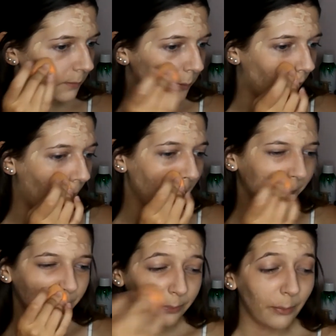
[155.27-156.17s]
but
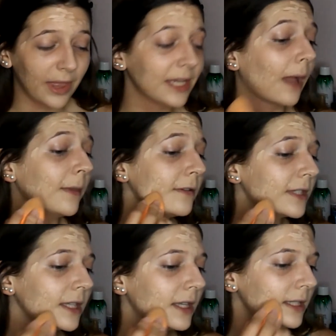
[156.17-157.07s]
by the time you
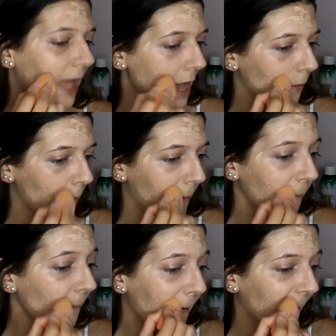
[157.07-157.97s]
see this, I don't
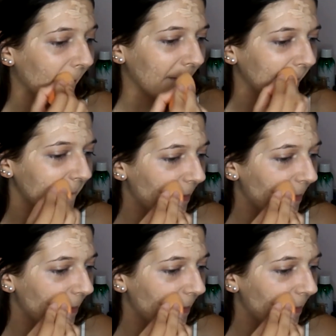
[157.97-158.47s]
know.